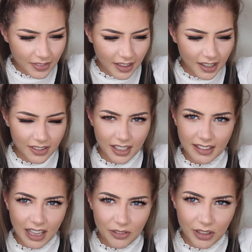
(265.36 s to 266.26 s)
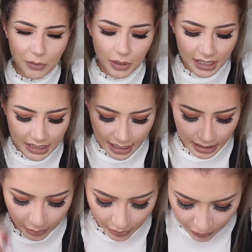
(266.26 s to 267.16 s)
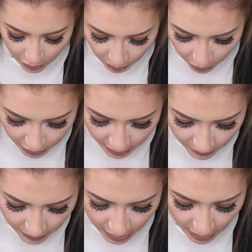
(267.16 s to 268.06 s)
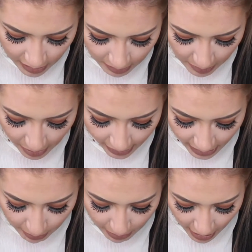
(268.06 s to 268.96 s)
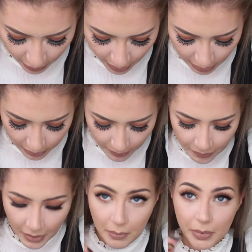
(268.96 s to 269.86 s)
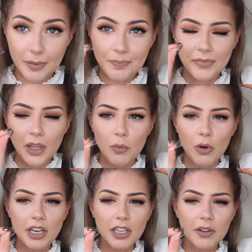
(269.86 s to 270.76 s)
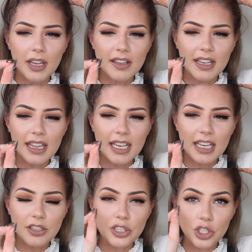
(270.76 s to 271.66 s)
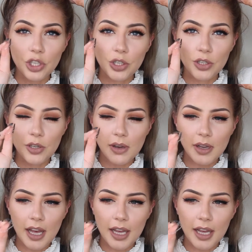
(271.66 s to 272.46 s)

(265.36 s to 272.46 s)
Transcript: It's going to sound really weird to anyone that's not watching this video, that's maybe like in the background, but what I do is I then get two